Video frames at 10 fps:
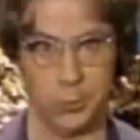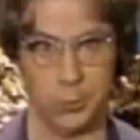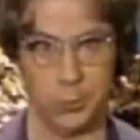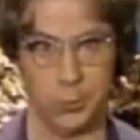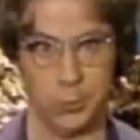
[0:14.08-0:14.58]

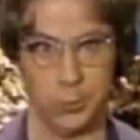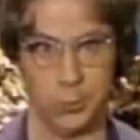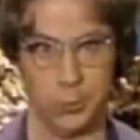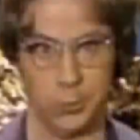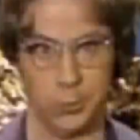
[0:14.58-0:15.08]

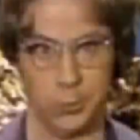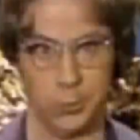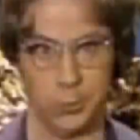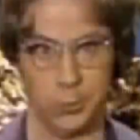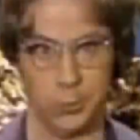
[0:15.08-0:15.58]

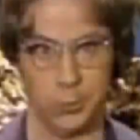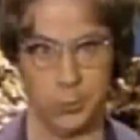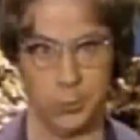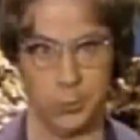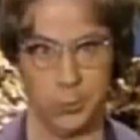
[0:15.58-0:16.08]

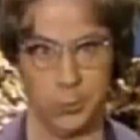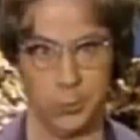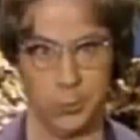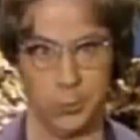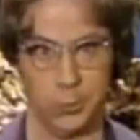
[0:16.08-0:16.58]

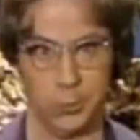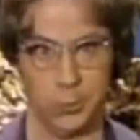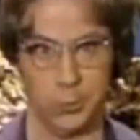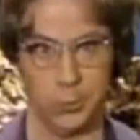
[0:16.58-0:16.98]
(no one is talking)